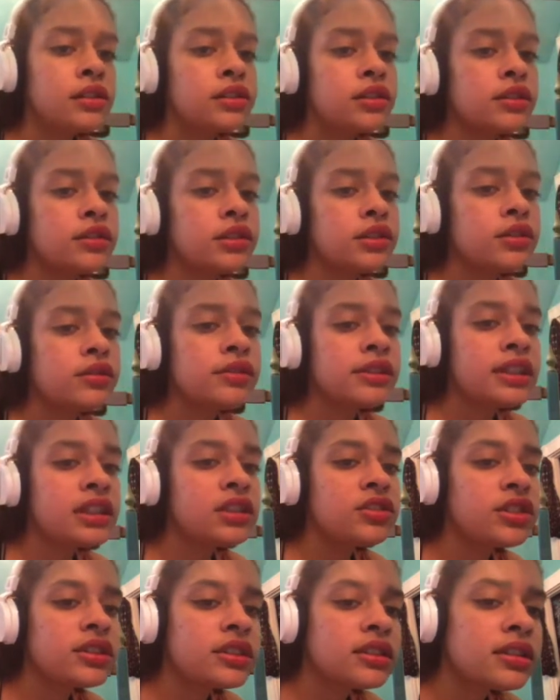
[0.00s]
So you
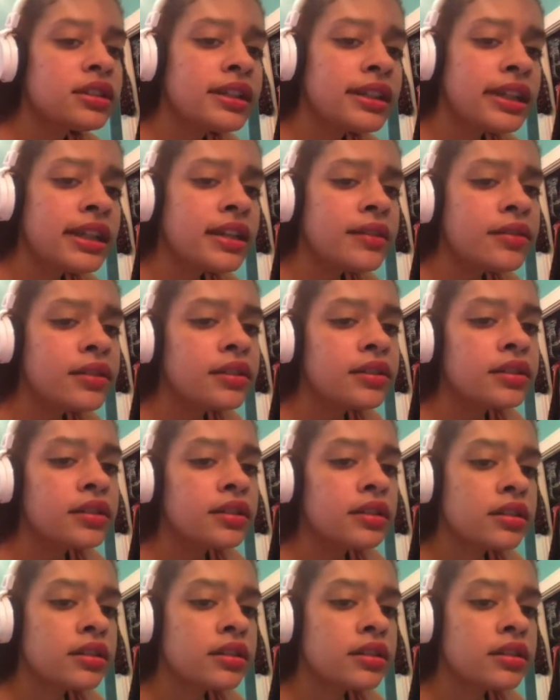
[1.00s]
can just leave